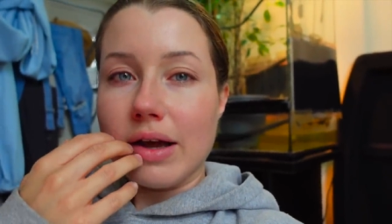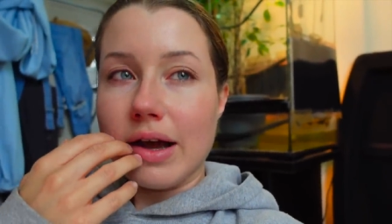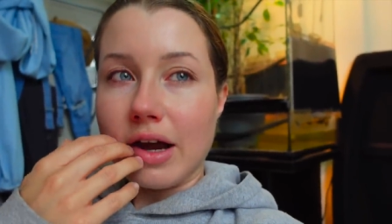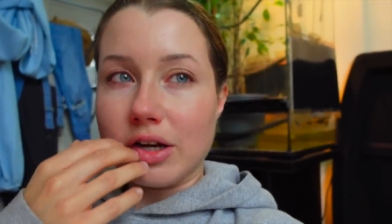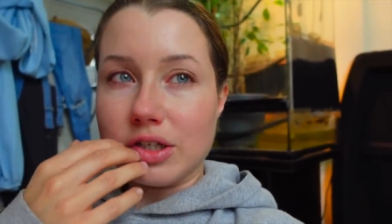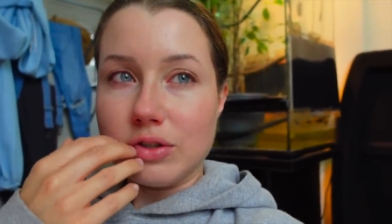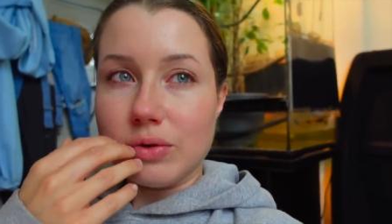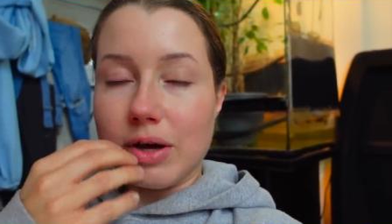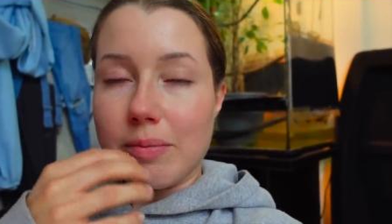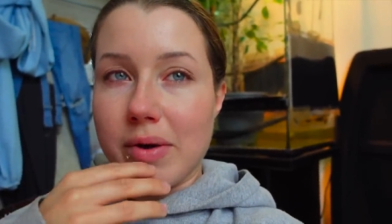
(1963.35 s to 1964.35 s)
actually
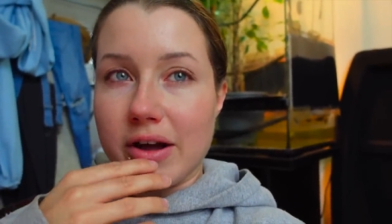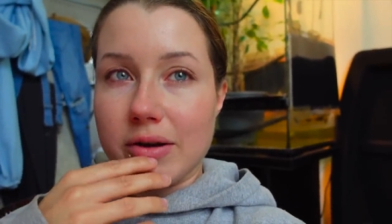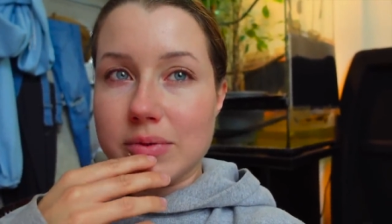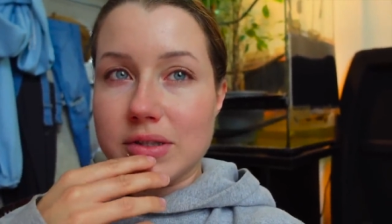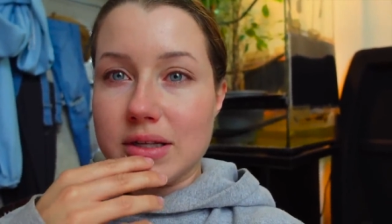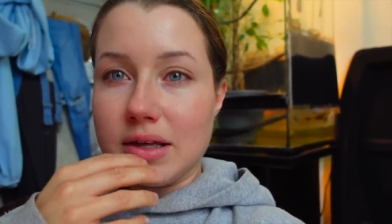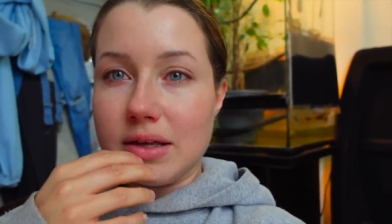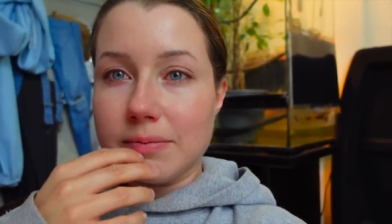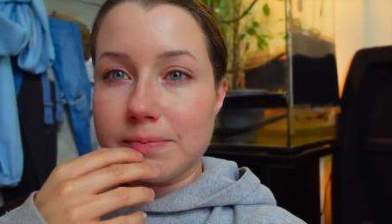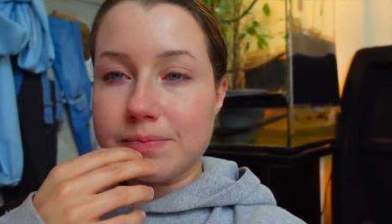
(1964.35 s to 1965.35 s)
doing a biopsy